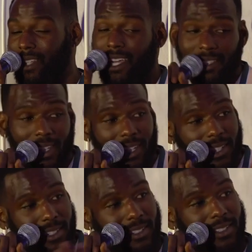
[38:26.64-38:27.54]
that's
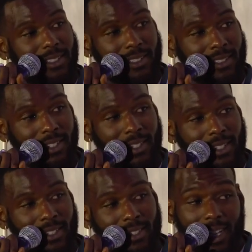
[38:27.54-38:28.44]
it.
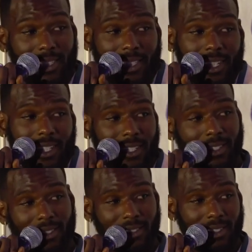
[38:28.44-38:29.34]
That's it.
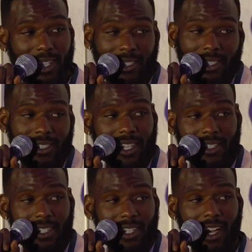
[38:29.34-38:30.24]

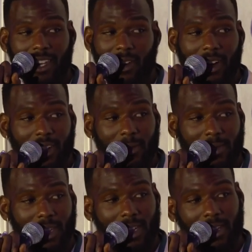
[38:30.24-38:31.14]
That's it. I know I keep
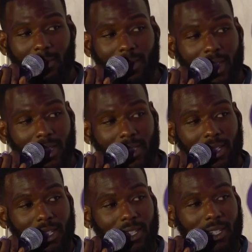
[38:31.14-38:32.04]
saying it, but that's
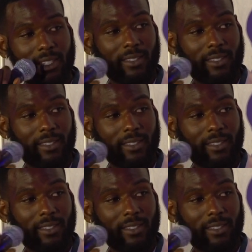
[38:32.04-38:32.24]
it.